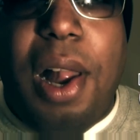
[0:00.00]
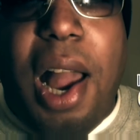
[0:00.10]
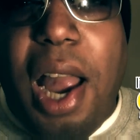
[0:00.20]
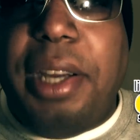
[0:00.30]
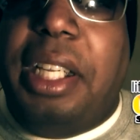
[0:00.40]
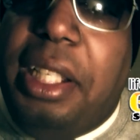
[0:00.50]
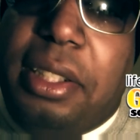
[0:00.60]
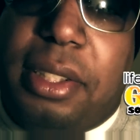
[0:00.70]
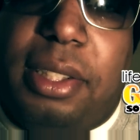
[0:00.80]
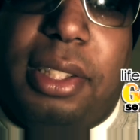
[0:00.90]
high
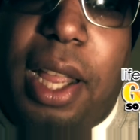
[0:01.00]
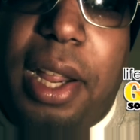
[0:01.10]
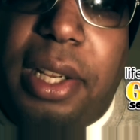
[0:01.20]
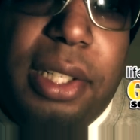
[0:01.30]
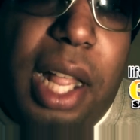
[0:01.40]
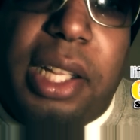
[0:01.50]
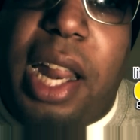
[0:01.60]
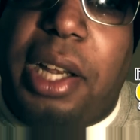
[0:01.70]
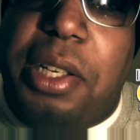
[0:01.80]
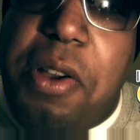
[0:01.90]
heels. Not
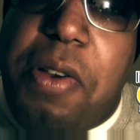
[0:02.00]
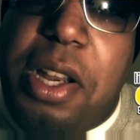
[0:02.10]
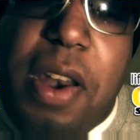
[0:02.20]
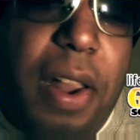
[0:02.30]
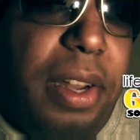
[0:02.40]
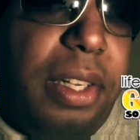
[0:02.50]
that I do it.